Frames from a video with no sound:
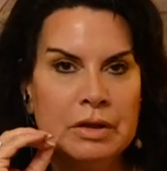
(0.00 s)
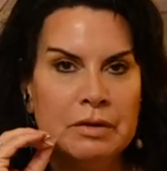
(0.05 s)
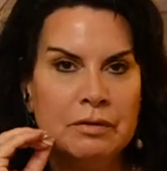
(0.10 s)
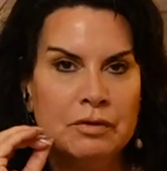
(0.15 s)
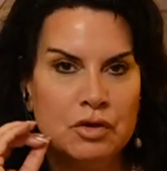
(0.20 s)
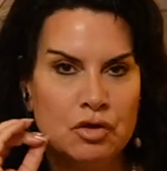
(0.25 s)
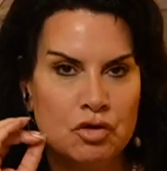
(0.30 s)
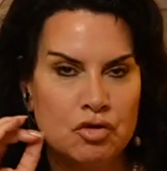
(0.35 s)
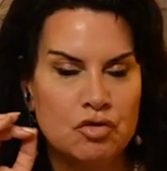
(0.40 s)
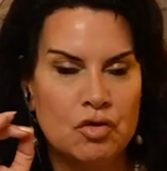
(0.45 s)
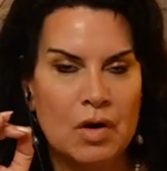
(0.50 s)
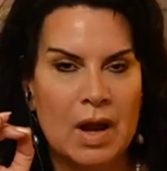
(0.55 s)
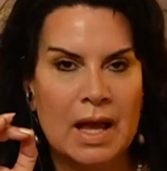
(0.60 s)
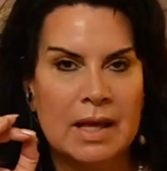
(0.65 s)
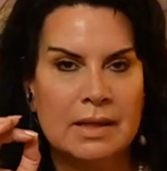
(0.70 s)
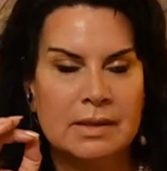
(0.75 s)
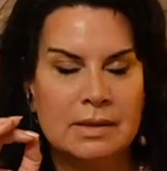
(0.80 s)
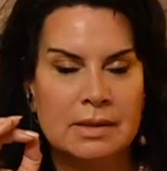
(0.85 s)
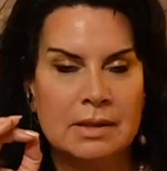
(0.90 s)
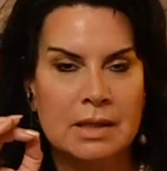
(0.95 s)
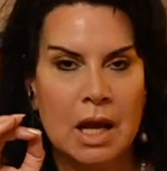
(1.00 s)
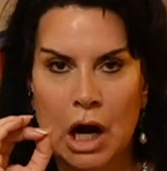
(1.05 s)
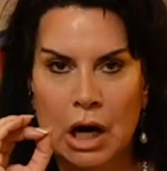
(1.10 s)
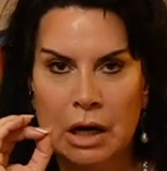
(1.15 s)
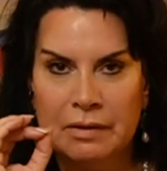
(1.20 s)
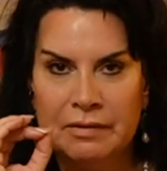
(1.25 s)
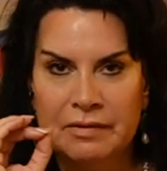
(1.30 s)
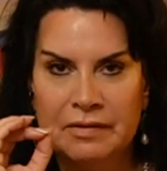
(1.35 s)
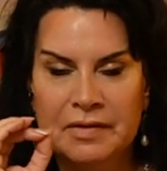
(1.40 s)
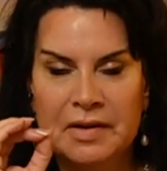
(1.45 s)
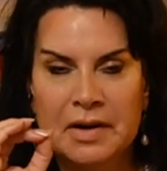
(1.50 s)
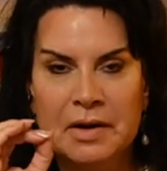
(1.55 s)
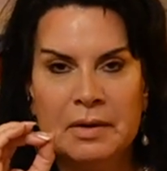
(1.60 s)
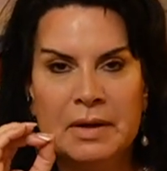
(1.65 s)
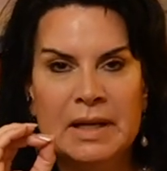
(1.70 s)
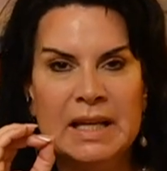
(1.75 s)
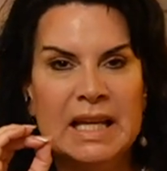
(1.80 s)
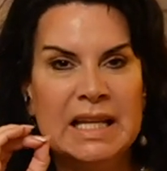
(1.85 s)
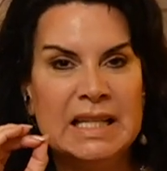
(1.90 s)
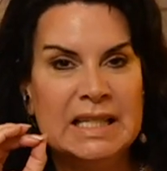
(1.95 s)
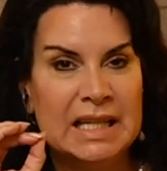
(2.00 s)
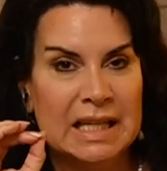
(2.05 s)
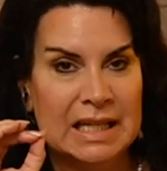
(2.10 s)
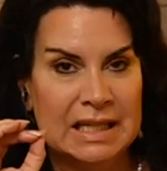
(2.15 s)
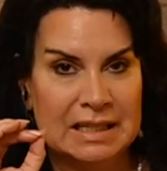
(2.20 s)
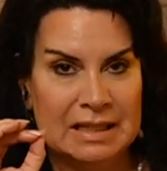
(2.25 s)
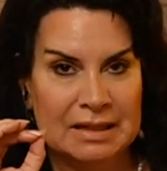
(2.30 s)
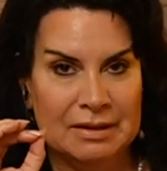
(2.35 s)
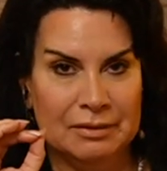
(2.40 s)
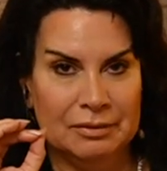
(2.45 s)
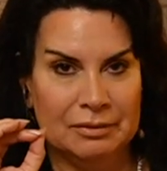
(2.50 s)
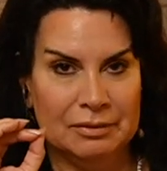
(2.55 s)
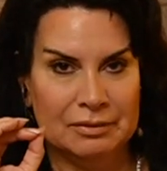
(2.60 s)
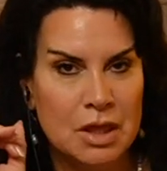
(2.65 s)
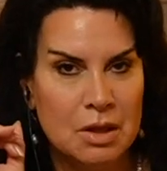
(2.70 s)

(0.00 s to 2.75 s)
of stress are very addictive.